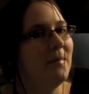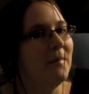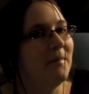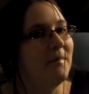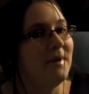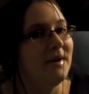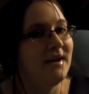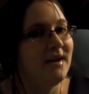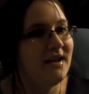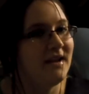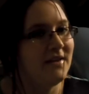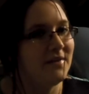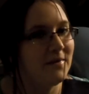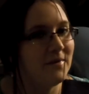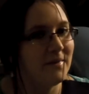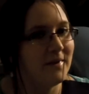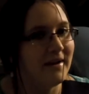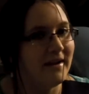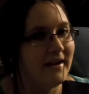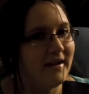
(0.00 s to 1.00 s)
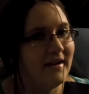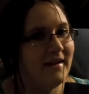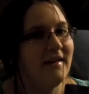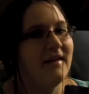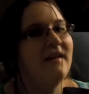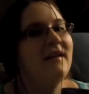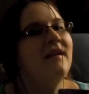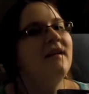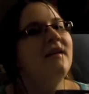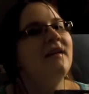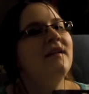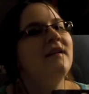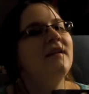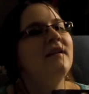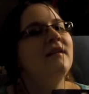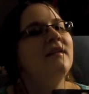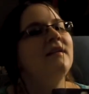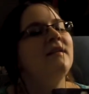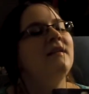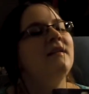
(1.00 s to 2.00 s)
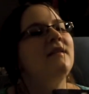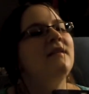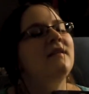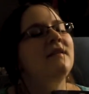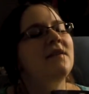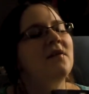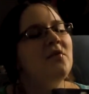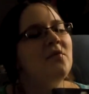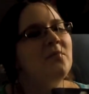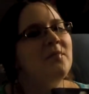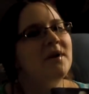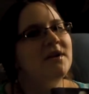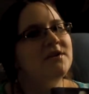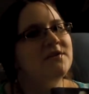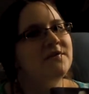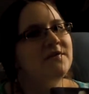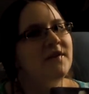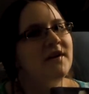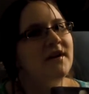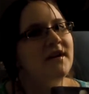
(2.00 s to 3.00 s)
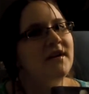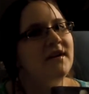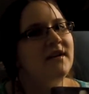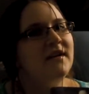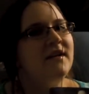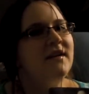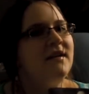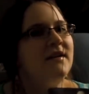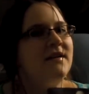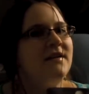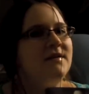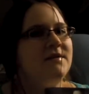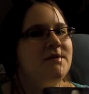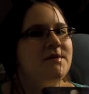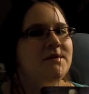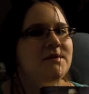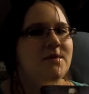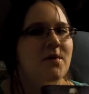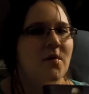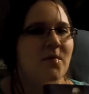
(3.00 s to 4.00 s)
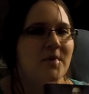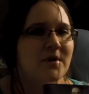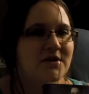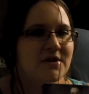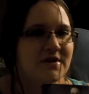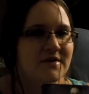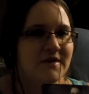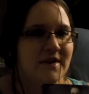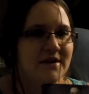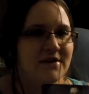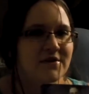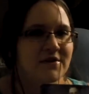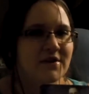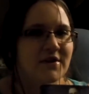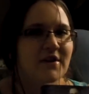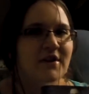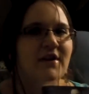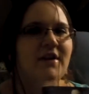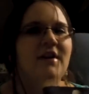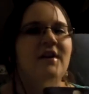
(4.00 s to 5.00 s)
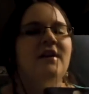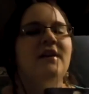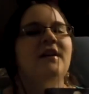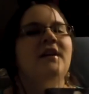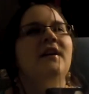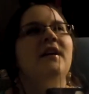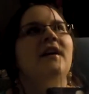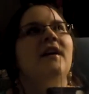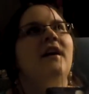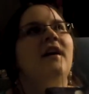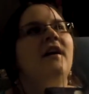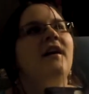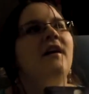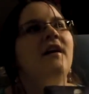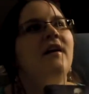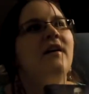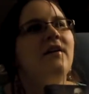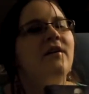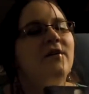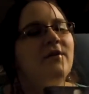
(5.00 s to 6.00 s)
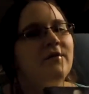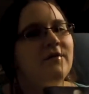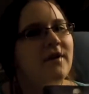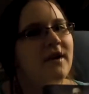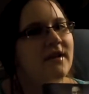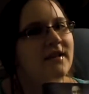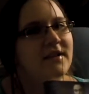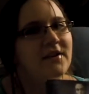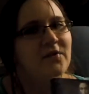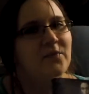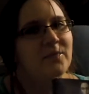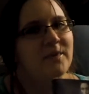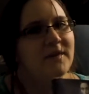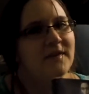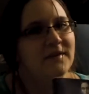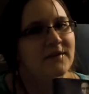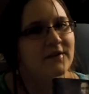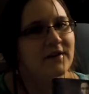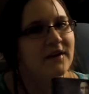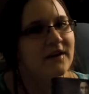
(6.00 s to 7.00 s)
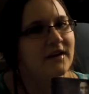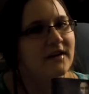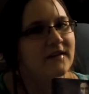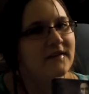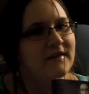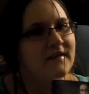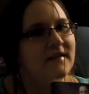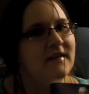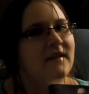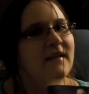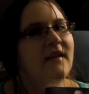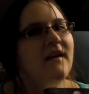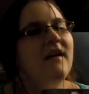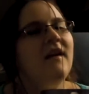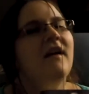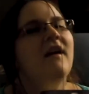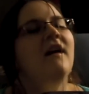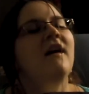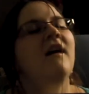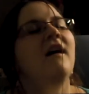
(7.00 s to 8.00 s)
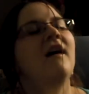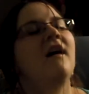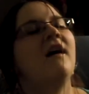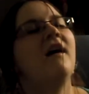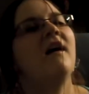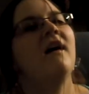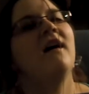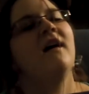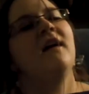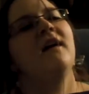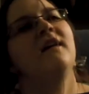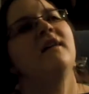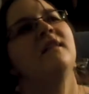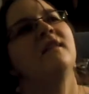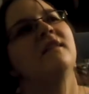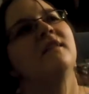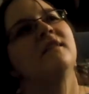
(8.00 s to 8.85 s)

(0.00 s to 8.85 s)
But either way, so much fun, so much adventure, great little mysteries. I